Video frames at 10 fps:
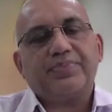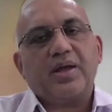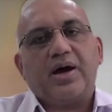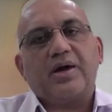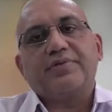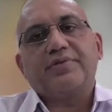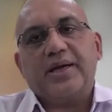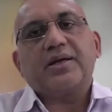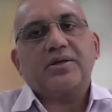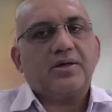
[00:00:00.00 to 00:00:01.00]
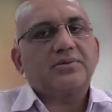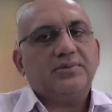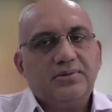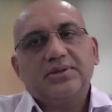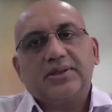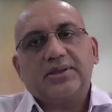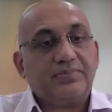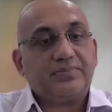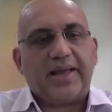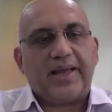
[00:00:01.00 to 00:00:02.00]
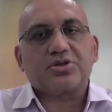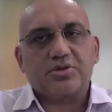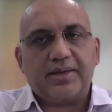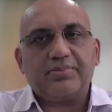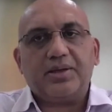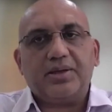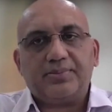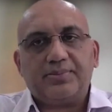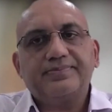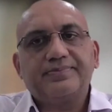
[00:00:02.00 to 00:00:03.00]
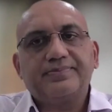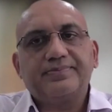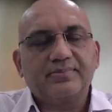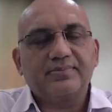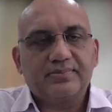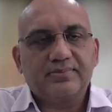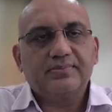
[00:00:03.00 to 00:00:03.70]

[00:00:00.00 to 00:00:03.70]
RV and Fun. Yeah, thanks to them. Yeah.